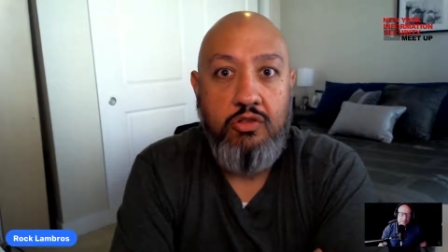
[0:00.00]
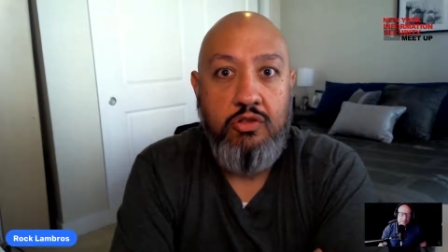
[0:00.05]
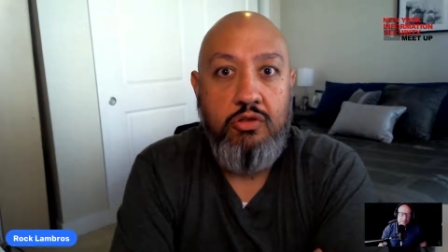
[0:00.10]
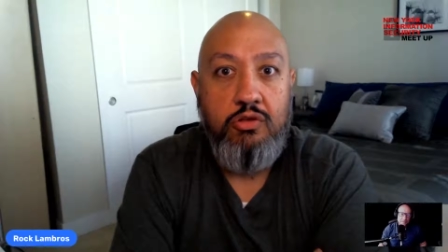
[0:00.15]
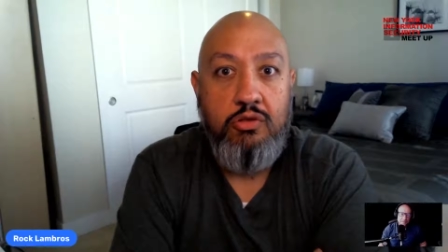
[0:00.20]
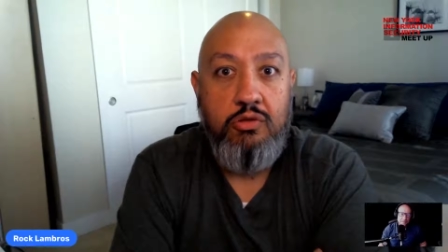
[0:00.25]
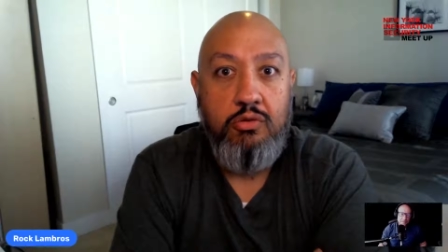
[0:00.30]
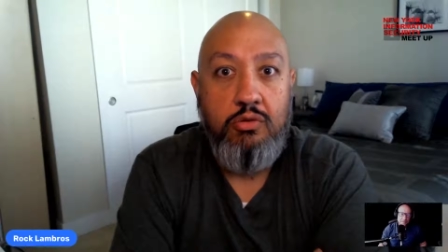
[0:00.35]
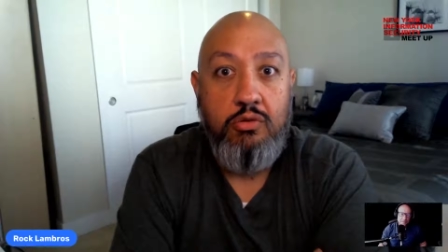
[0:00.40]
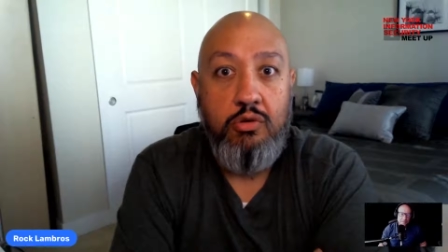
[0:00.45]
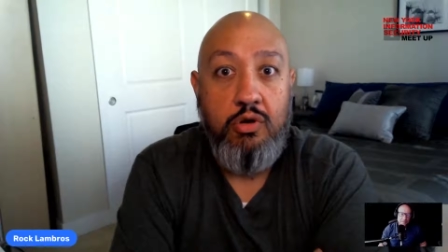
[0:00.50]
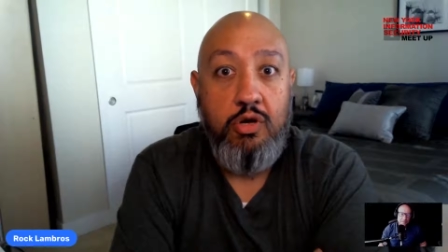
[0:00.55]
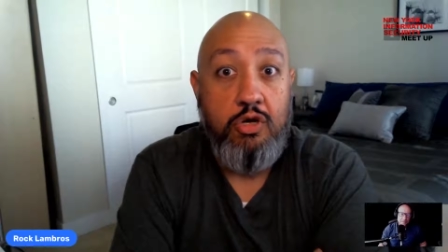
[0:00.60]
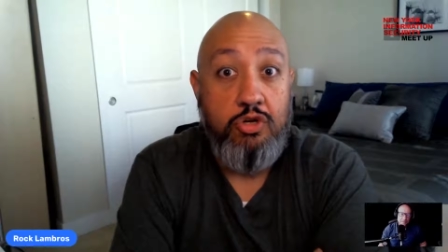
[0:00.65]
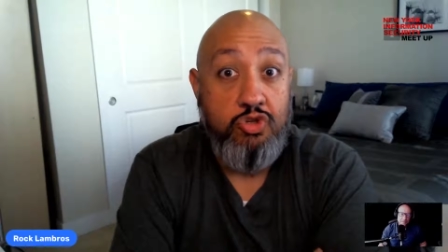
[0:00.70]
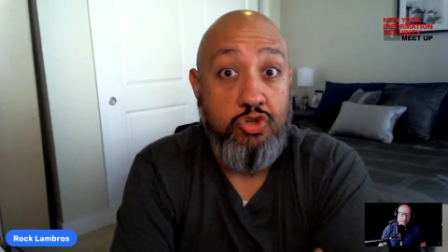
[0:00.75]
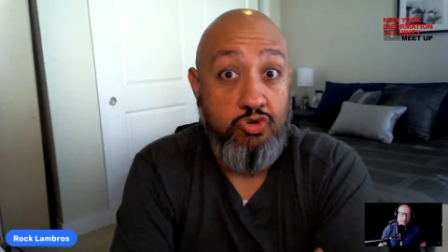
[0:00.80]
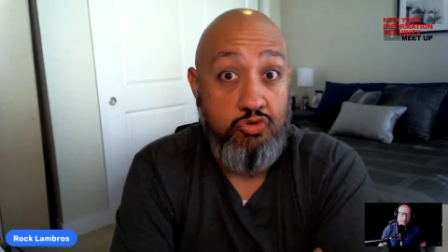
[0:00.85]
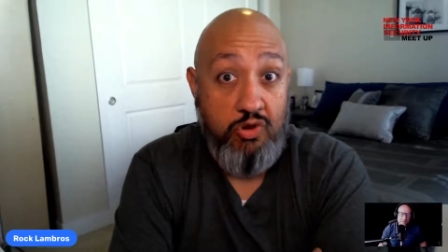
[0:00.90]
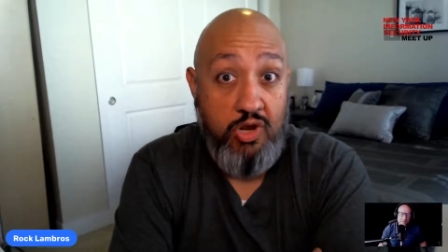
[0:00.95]
to
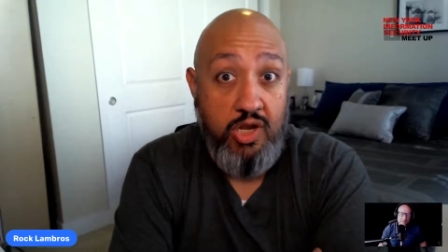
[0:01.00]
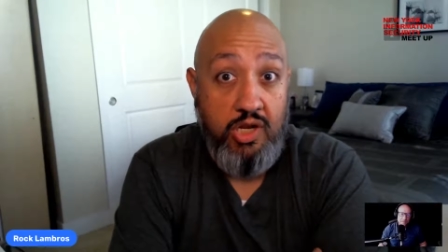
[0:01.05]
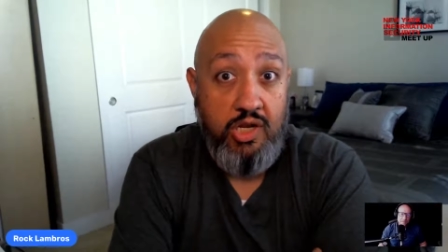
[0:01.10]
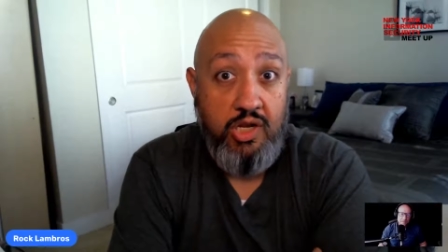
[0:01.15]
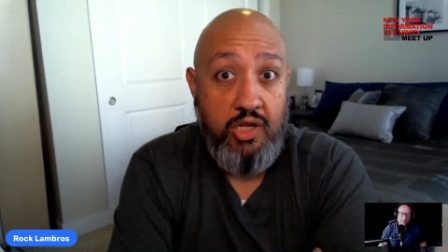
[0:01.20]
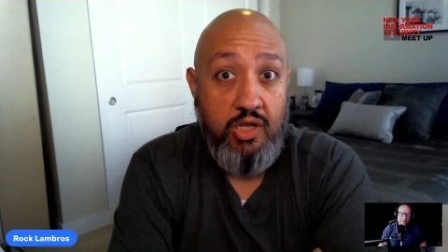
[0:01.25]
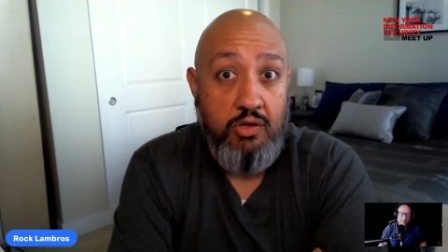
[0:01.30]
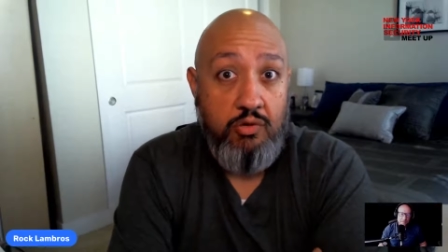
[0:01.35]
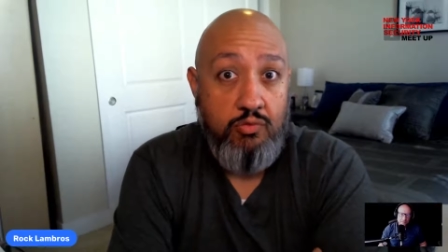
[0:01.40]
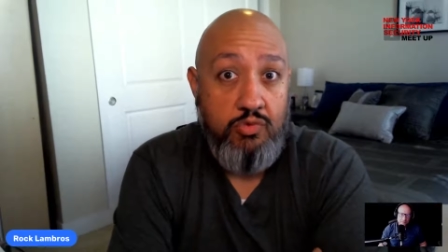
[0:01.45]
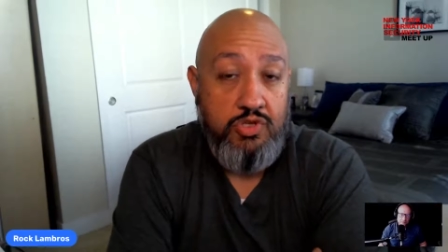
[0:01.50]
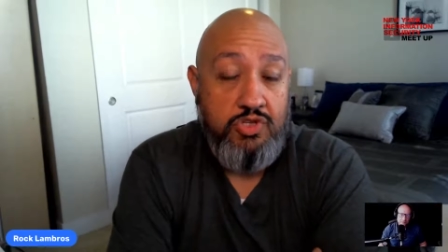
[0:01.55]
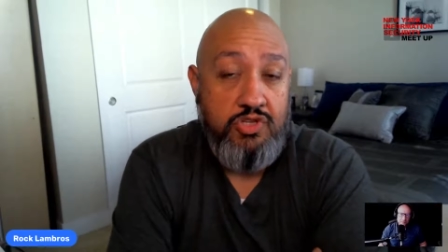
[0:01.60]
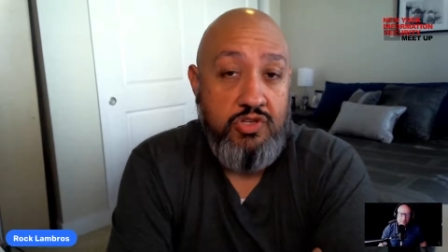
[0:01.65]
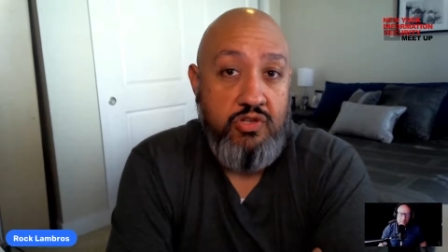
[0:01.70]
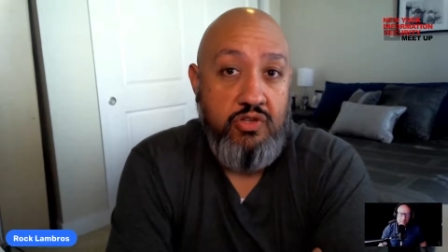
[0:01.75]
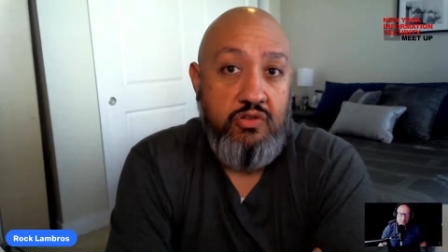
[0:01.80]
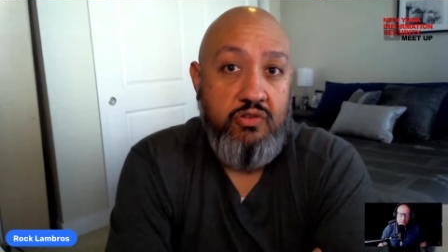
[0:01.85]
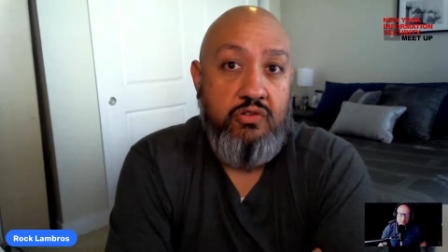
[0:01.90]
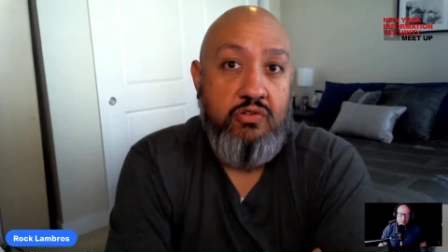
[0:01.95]
our training, which
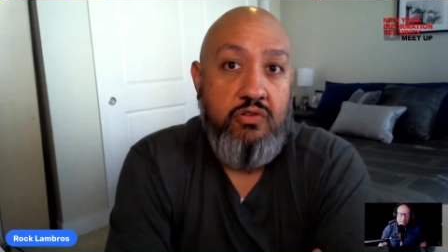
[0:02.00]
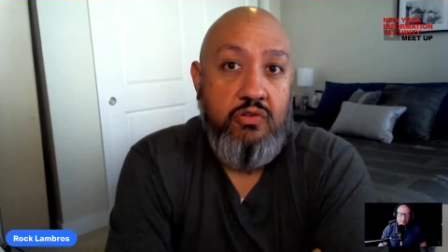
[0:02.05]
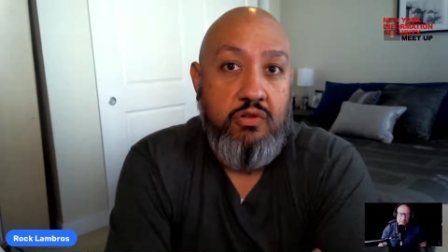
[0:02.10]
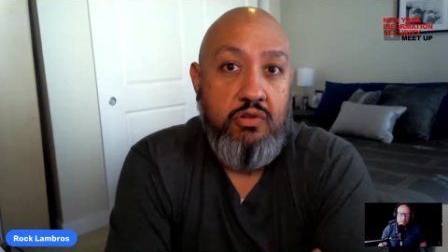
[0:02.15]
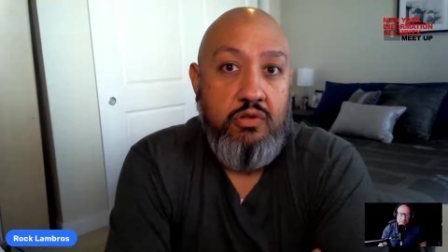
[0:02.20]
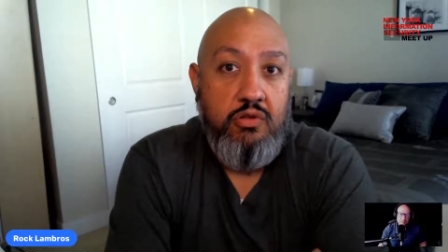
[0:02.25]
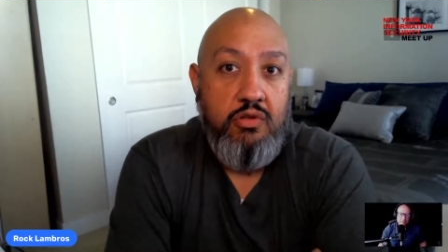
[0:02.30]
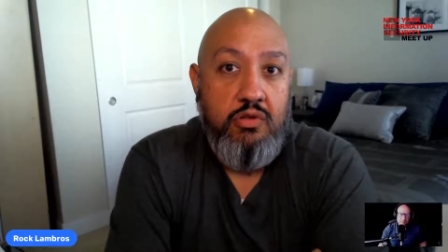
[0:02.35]
is